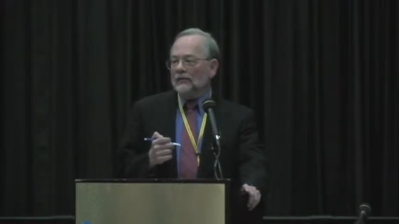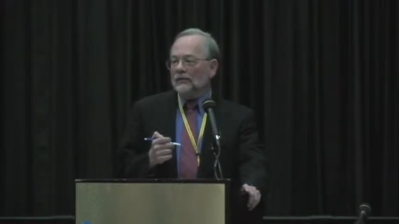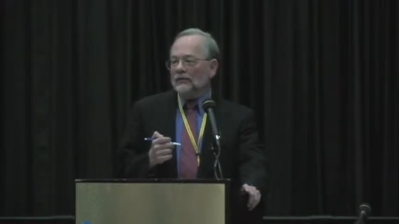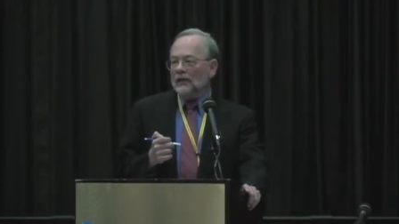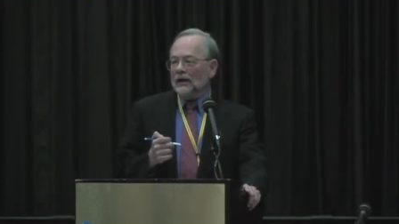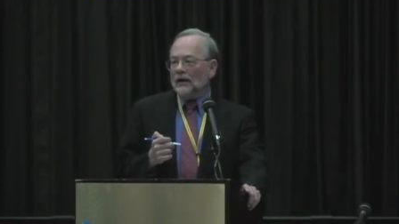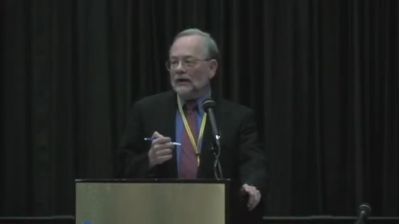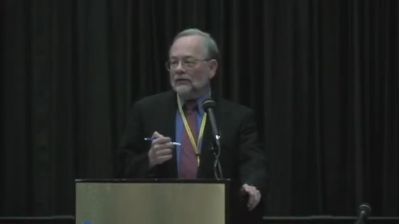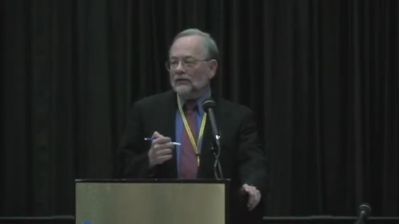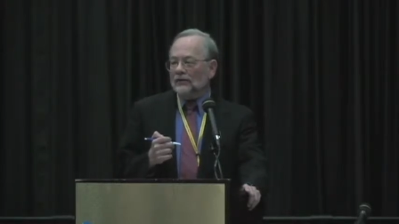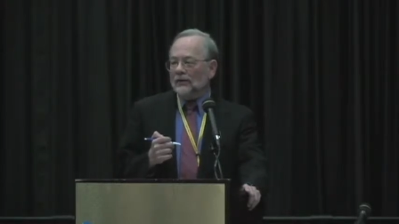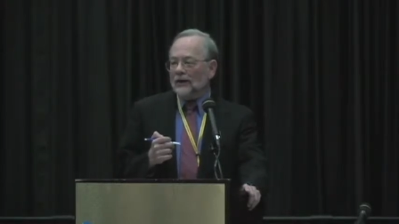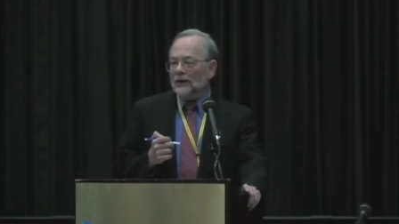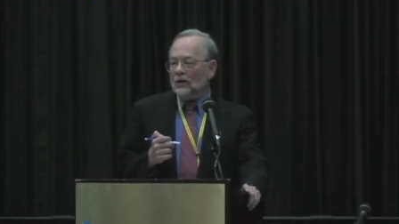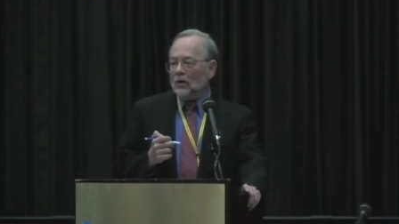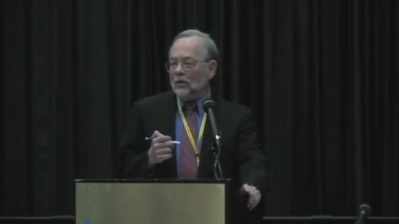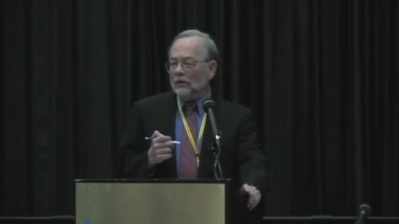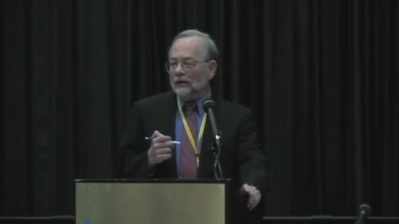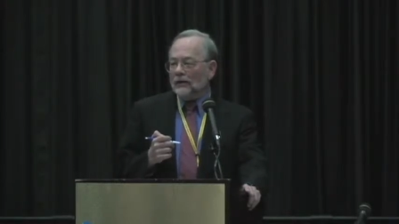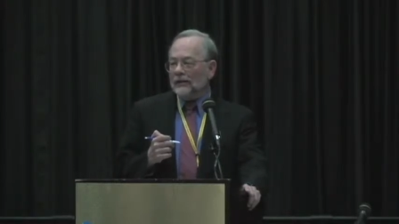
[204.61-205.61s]
States, and they
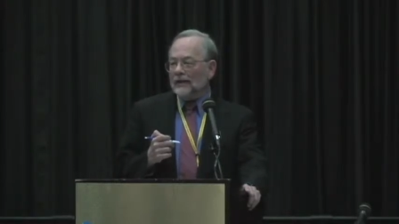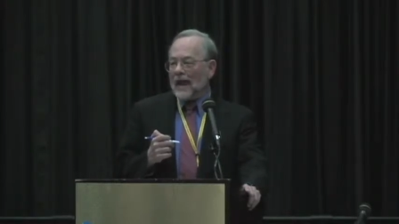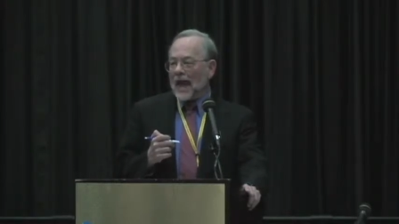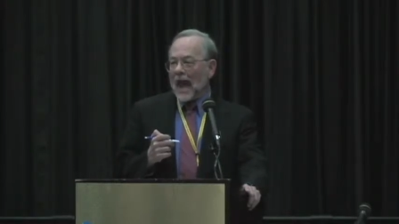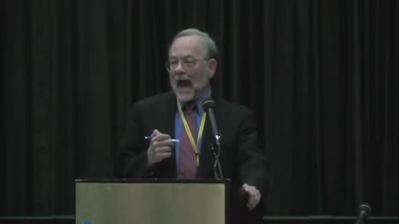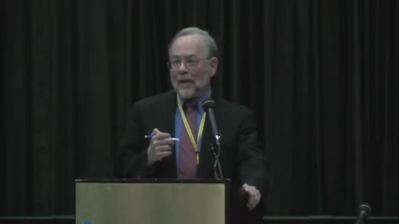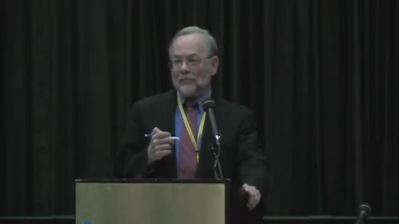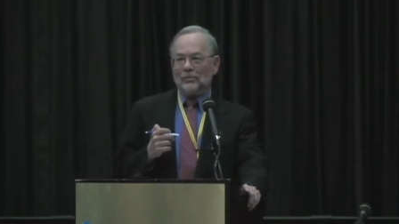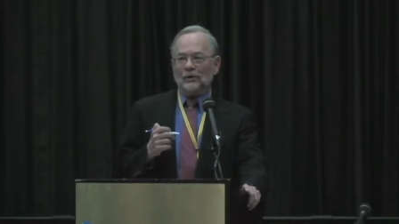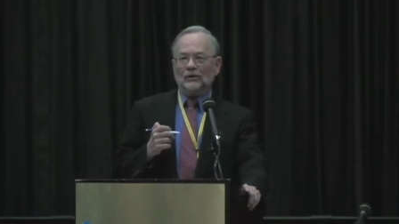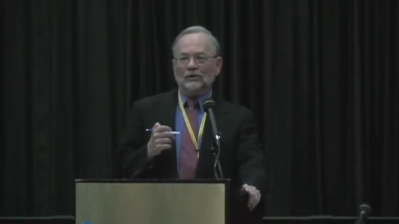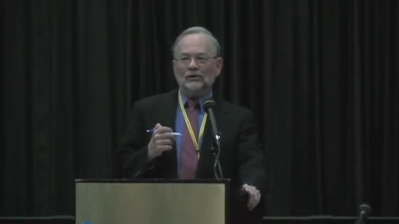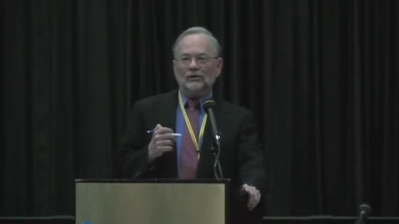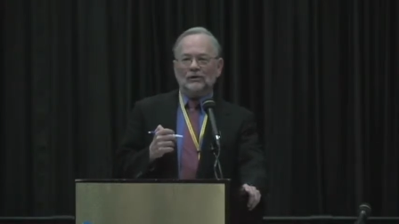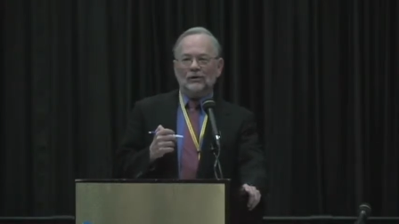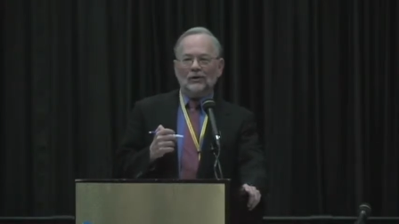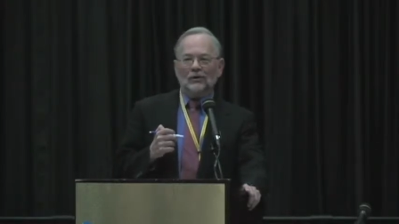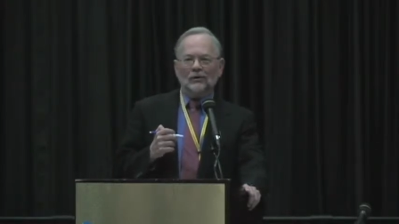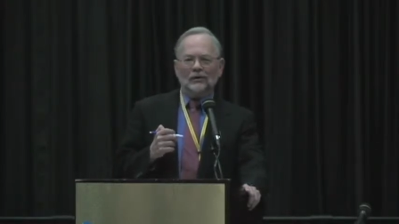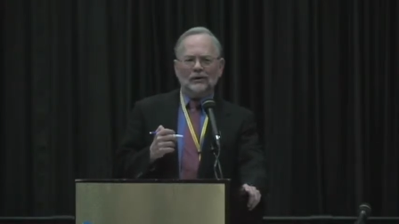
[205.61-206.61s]
called it the APA show.